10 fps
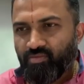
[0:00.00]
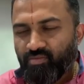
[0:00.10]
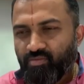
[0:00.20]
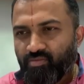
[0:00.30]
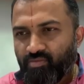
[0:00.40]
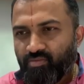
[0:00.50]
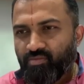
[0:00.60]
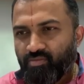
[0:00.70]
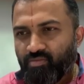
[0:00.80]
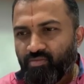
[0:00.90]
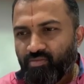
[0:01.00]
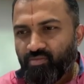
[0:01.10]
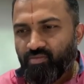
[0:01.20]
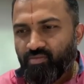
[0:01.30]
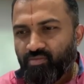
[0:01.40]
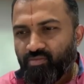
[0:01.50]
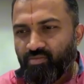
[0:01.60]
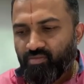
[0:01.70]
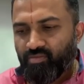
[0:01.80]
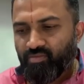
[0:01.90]

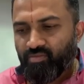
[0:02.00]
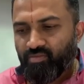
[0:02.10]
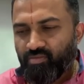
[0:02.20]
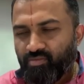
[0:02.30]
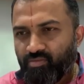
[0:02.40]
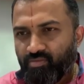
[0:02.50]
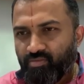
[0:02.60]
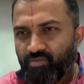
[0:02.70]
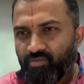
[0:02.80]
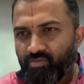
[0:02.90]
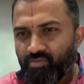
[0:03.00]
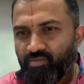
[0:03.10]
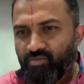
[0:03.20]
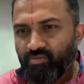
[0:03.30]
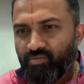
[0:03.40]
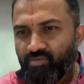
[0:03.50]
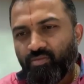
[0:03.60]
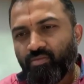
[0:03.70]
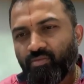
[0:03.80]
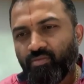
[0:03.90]

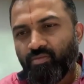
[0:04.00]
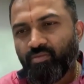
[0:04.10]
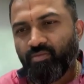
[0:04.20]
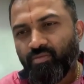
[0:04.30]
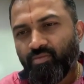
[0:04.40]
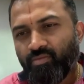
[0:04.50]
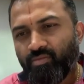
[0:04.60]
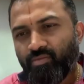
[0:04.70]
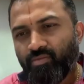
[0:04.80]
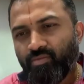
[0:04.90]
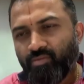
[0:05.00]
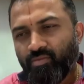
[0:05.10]
(not speaking)